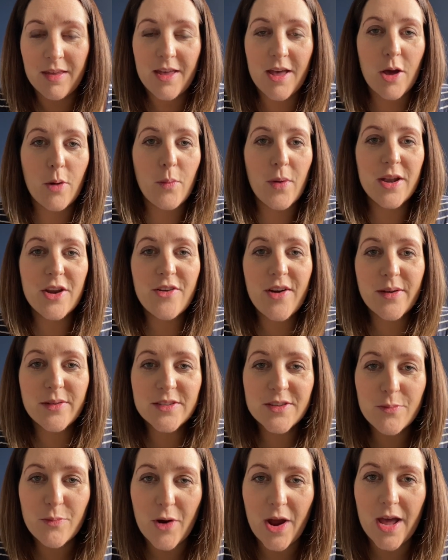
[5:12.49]
And when you're out
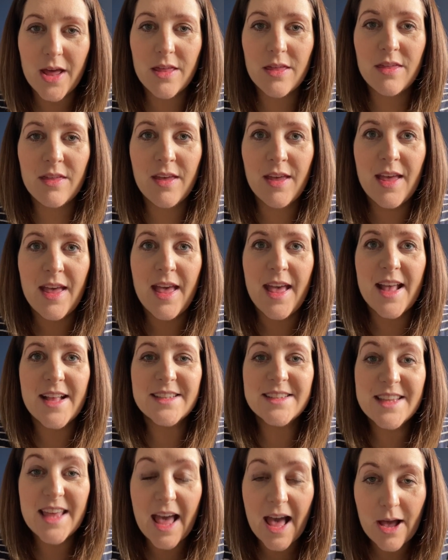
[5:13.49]
of breath,
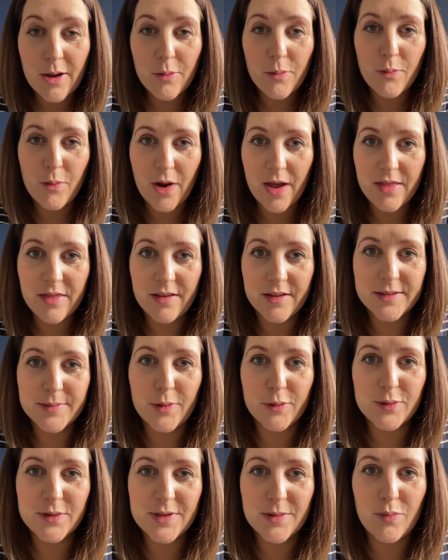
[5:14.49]
it's the out breath that's
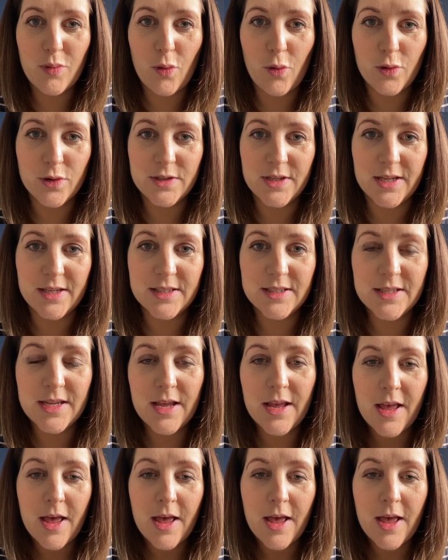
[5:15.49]
most important,